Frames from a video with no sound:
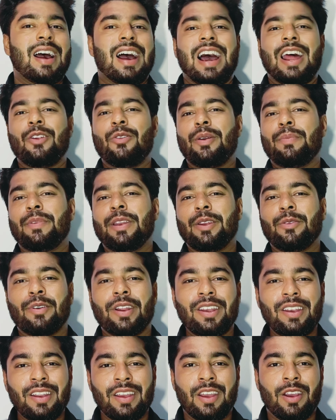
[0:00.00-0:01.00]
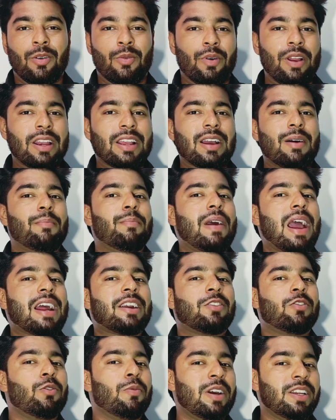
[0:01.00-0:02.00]
Hello everyone, welcome back
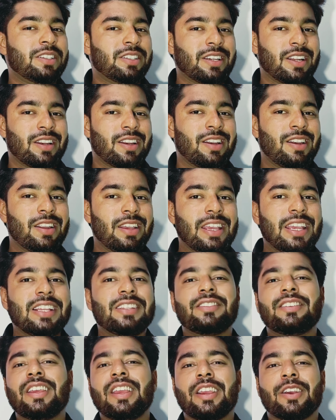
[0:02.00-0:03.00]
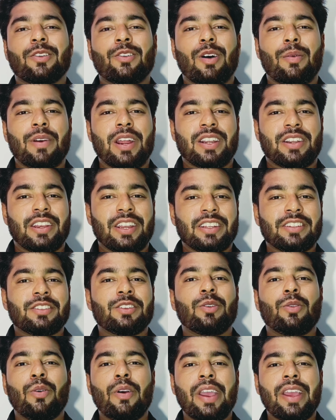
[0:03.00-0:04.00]
to my channel Easy Econometrics
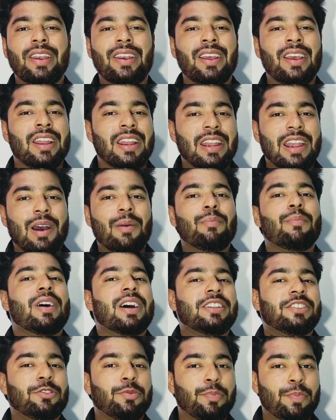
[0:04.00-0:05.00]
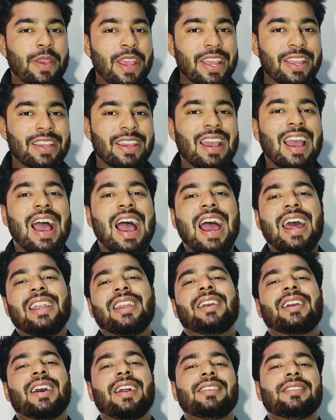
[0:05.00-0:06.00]
where numbers speak and
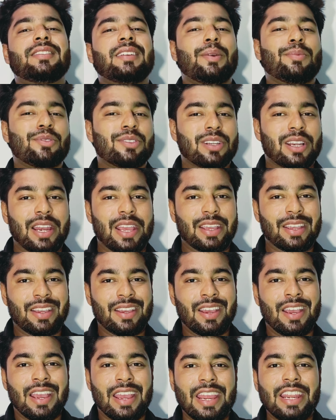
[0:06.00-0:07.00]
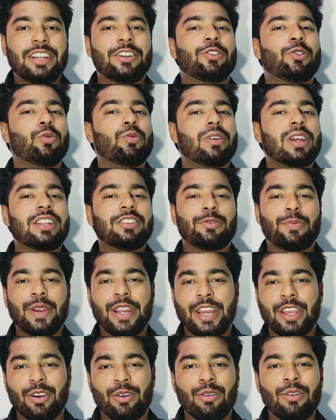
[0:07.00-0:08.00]
concepts click. In today's
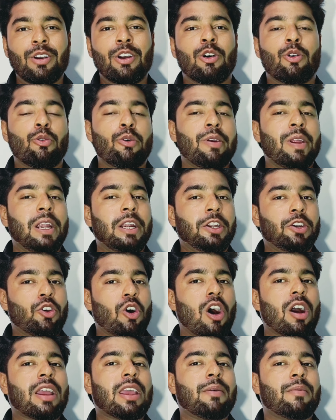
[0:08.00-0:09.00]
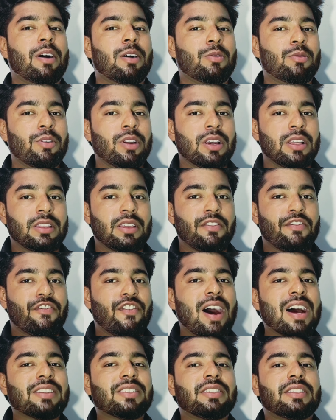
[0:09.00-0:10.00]
video, we will talk about the
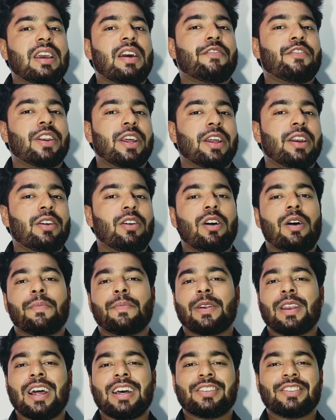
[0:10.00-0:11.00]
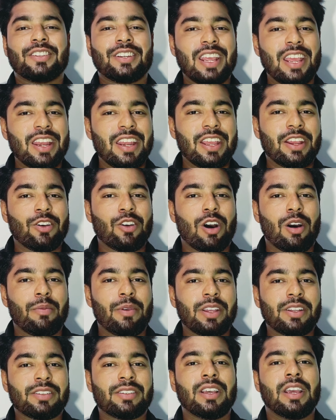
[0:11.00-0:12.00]
first chapter of class 10
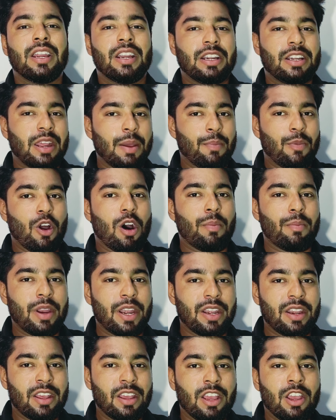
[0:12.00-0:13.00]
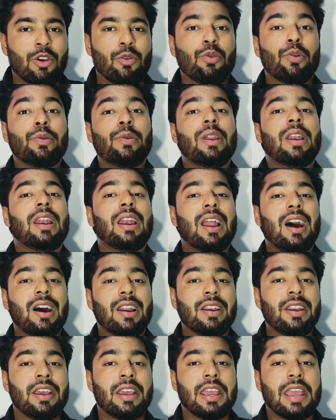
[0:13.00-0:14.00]
economics development. We will
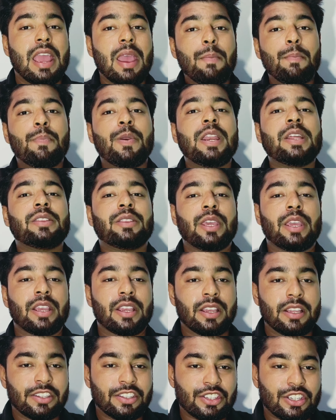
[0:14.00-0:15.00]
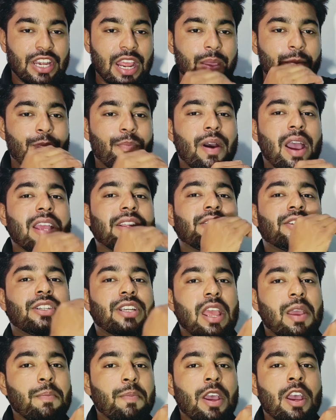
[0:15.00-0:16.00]
learn everything step by
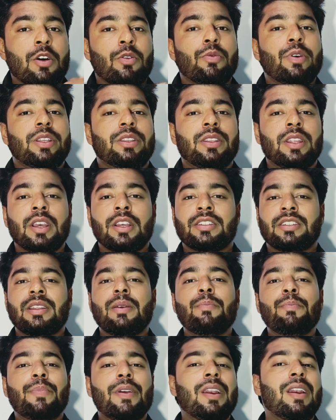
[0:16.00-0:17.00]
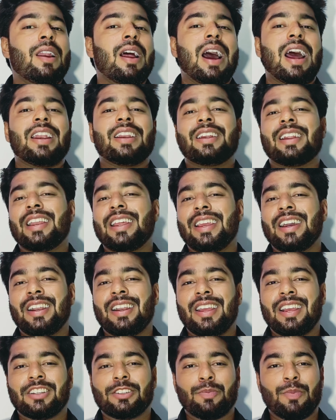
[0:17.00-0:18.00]
step with simple and clear
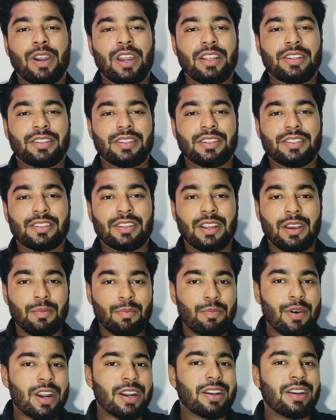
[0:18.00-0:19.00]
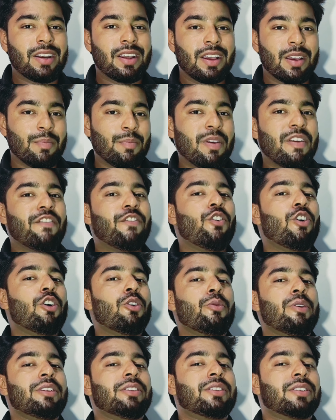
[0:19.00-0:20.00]
explanations. But before
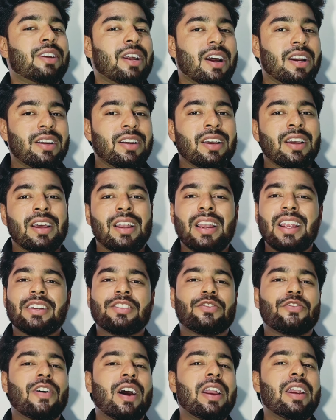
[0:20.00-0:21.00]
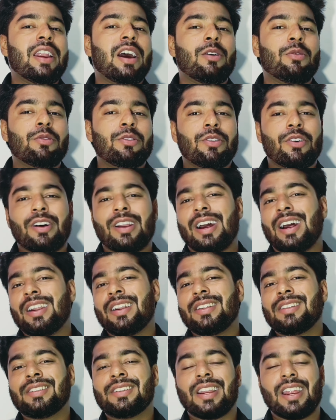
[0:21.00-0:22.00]
we start, let's find out or
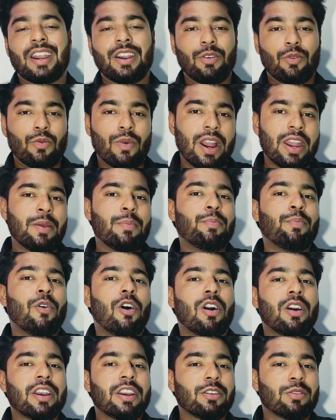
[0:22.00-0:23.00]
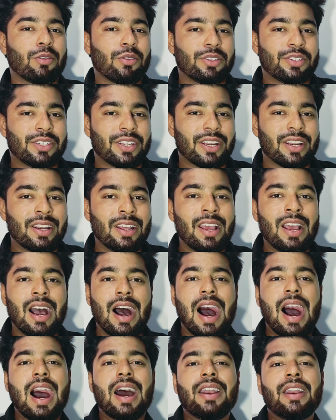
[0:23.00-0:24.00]
understand one important question.
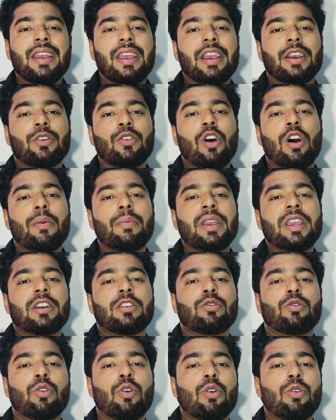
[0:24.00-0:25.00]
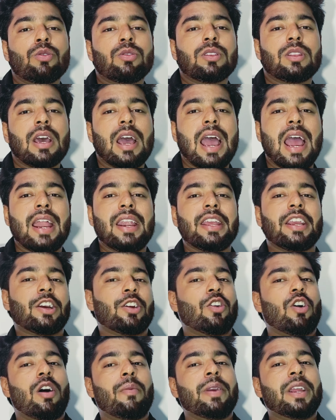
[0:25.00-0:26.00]
Are economic growth and
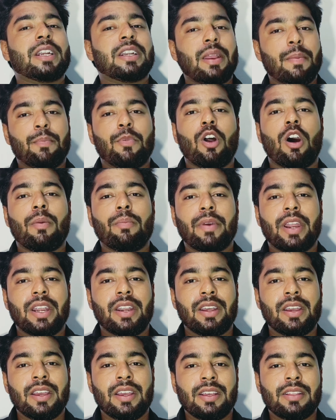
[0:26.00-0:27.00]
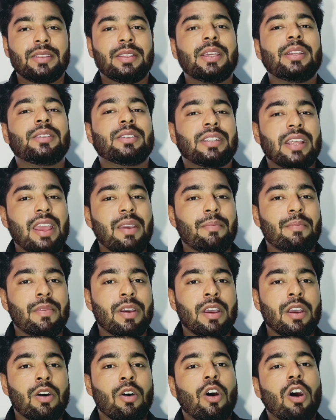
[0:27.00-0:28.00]
economic development the same
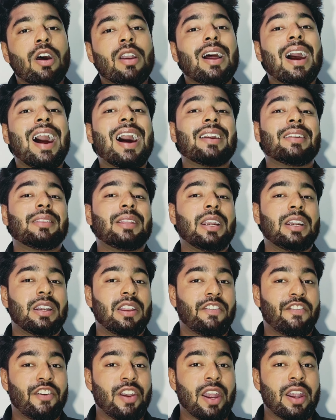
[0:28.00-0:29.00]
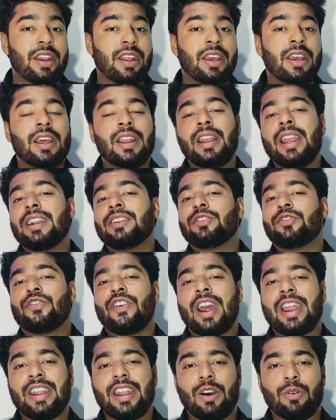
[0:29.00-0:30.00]
or are they different? Let's
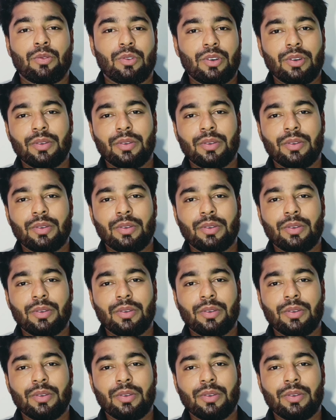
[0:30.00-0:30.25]
find out.